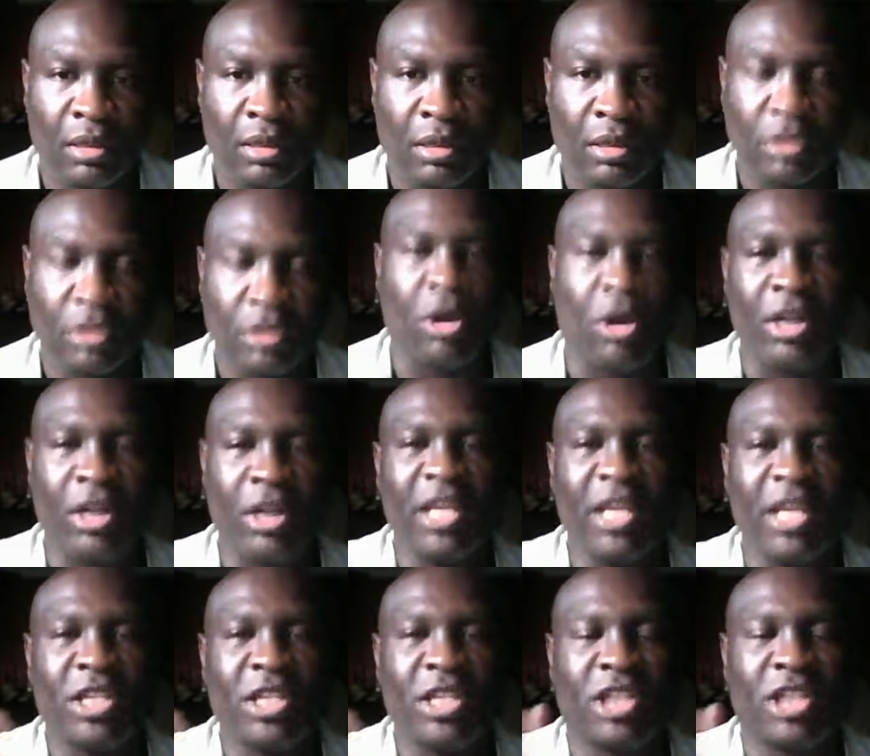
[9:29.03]
Your
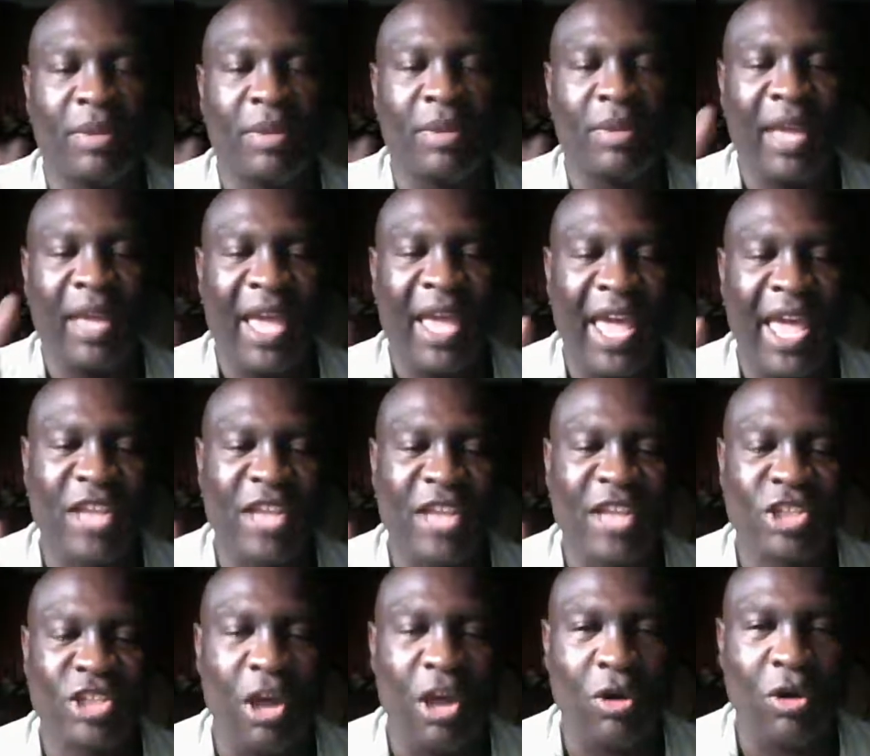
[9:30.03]
leadership has
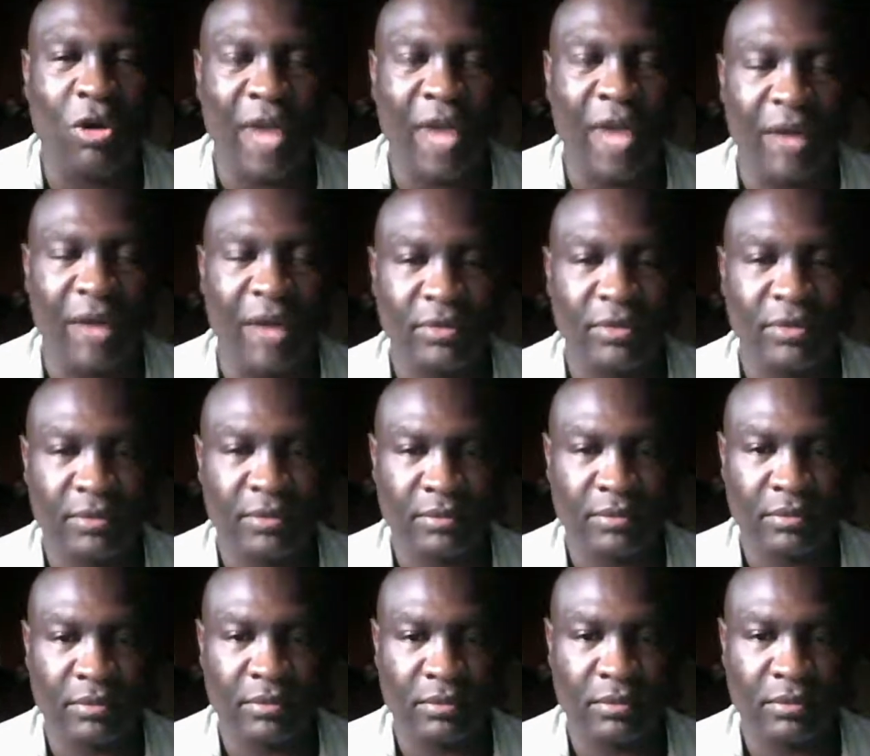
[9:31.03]
sold out.
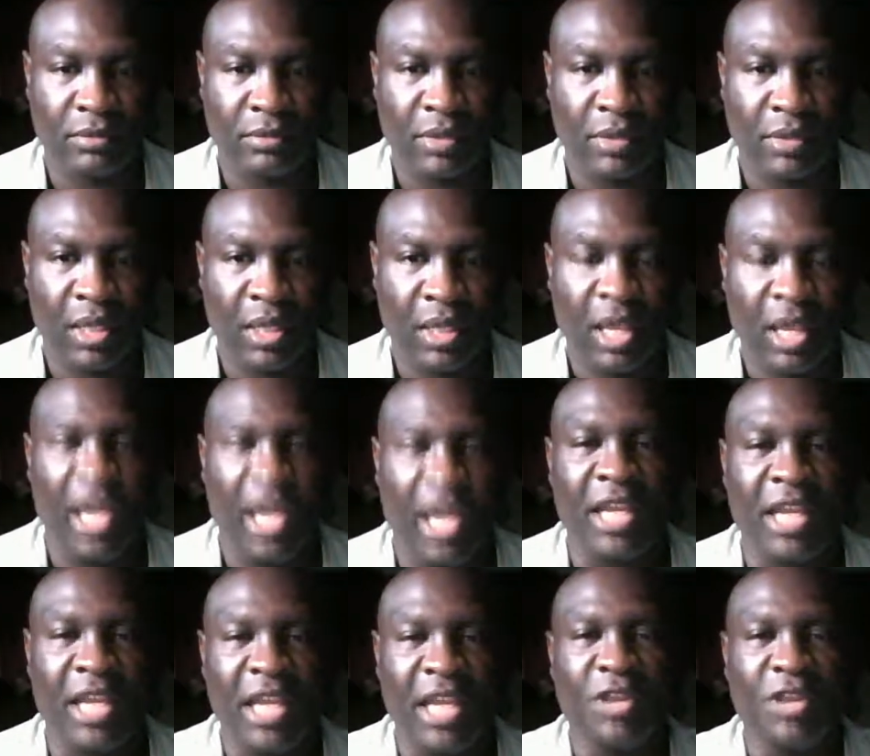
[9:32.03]

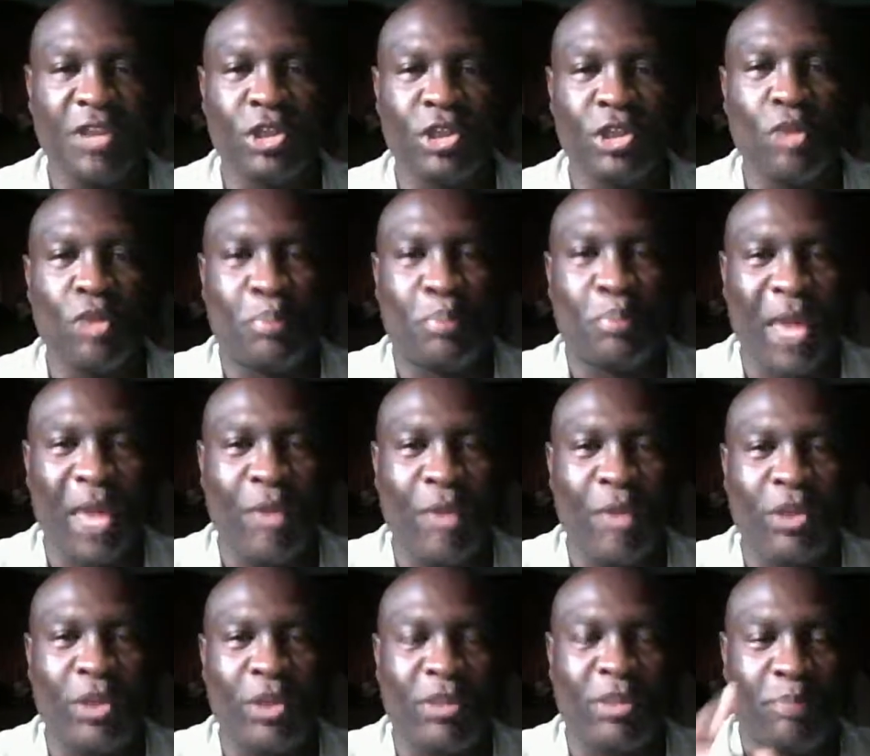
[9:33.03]
And either you play
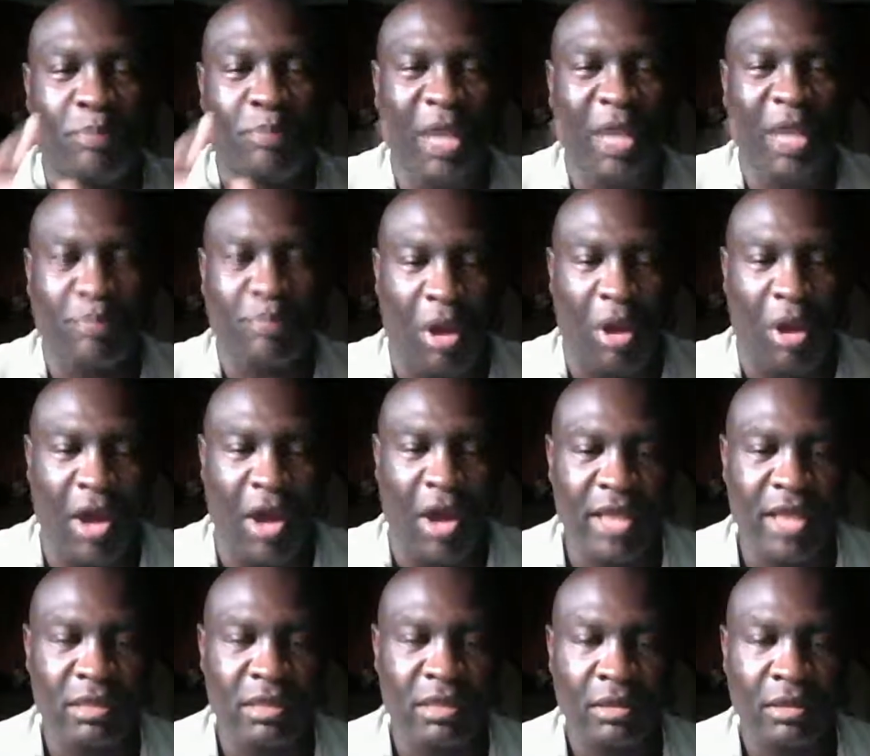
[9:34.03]
with the big
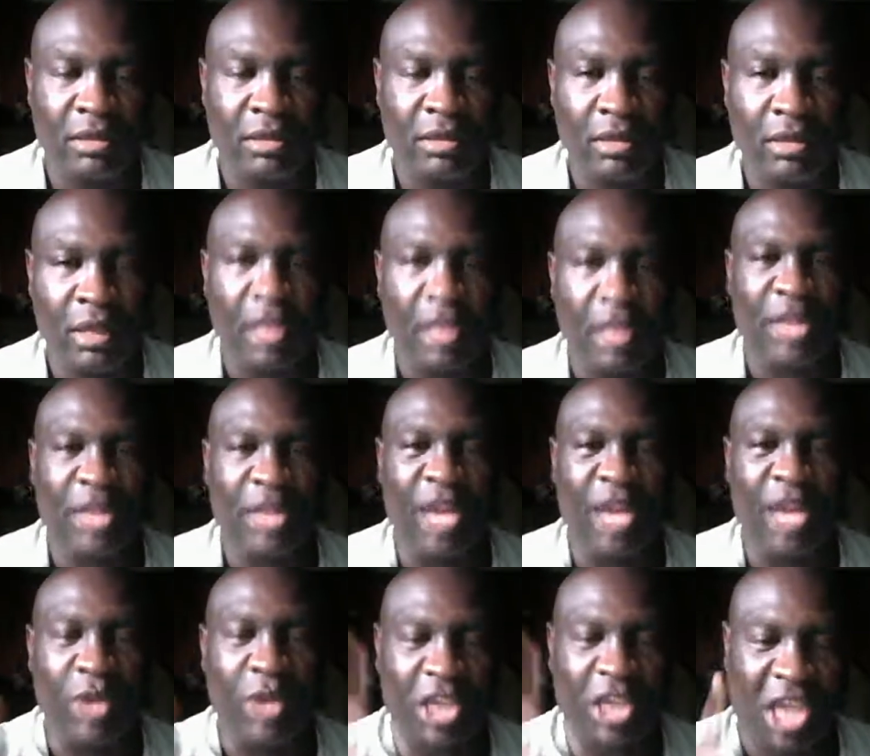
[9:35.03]
boys, they
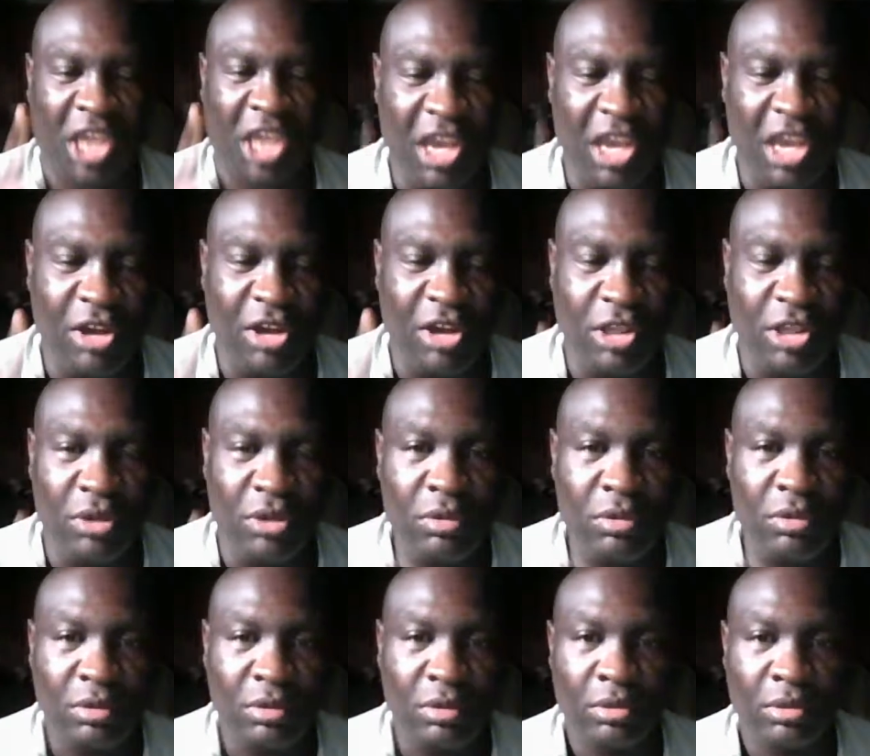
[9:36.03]
will kill
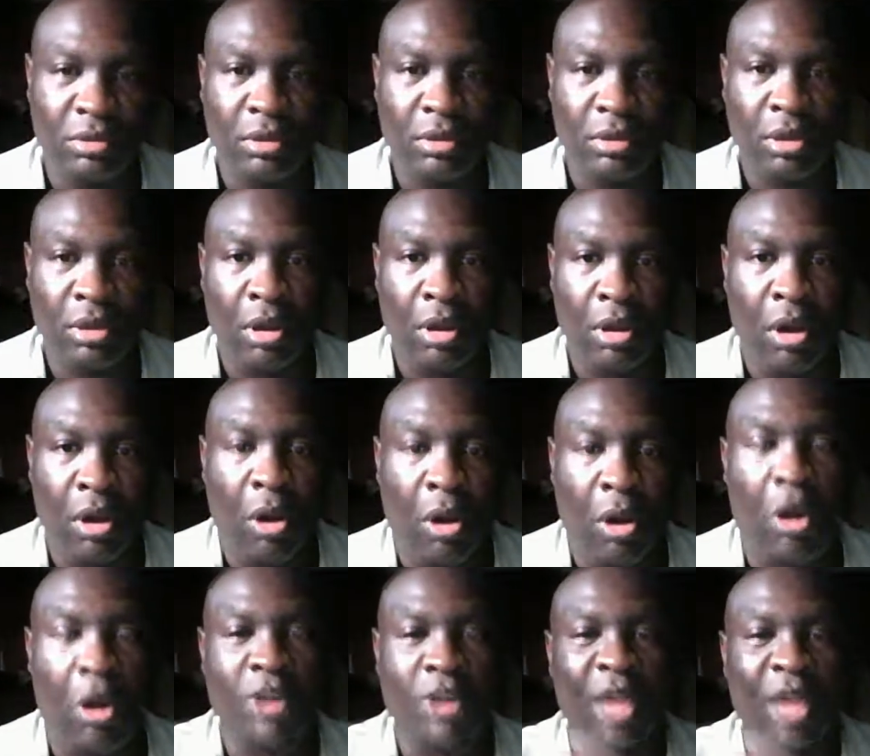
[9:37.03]
you,
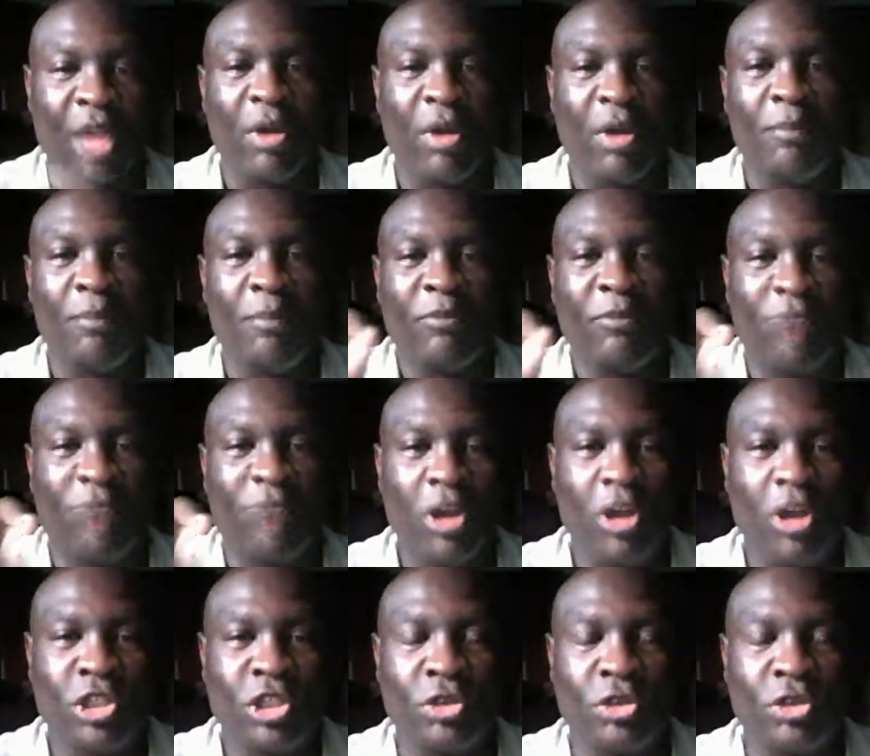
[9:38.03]
or they will
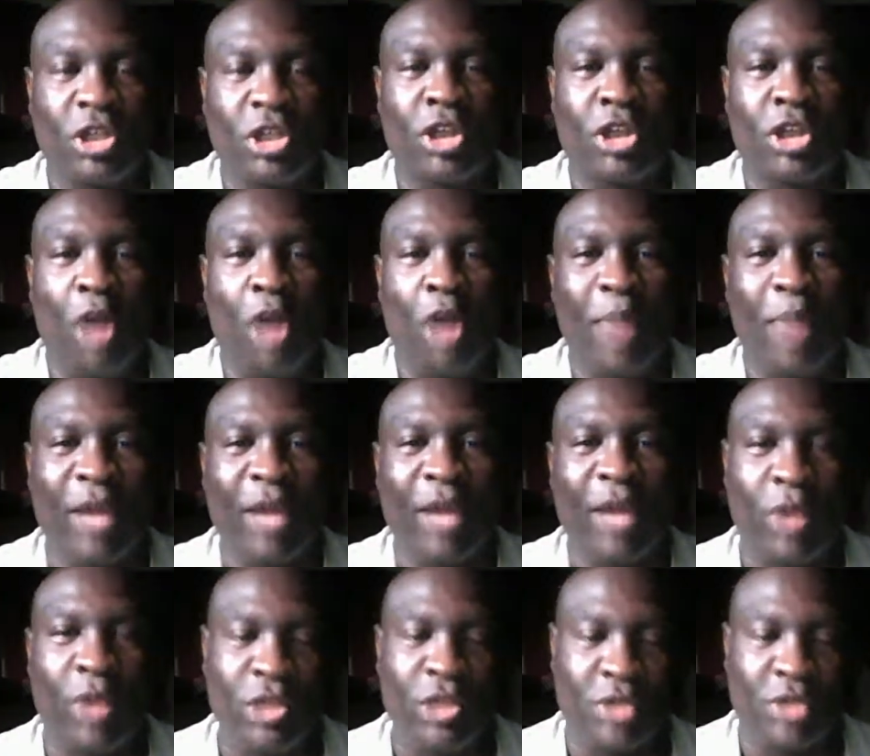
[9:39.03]
force you to go back
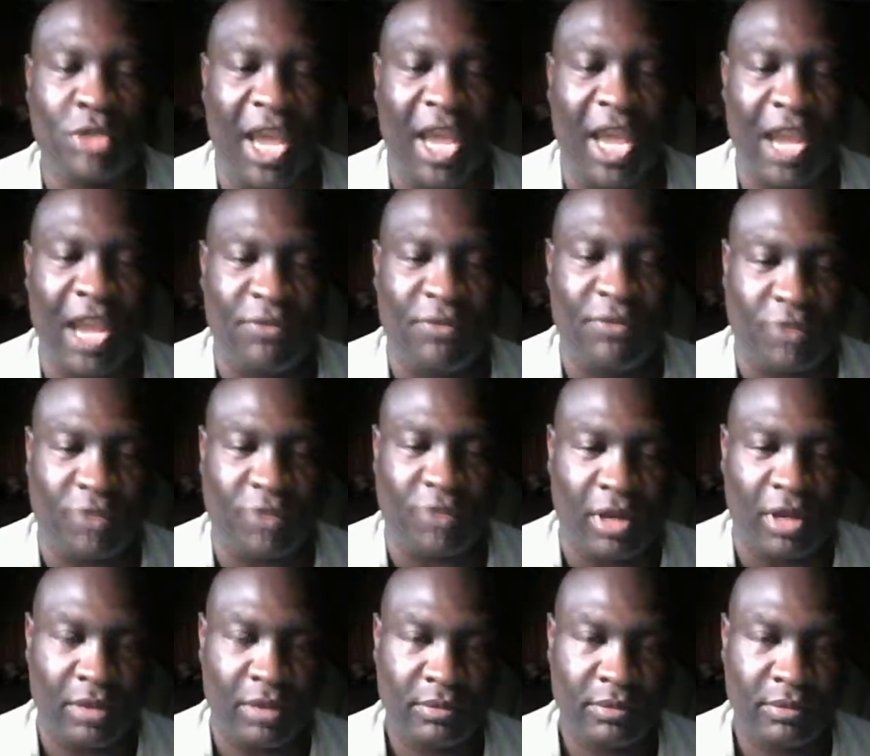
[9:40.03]
where you came from.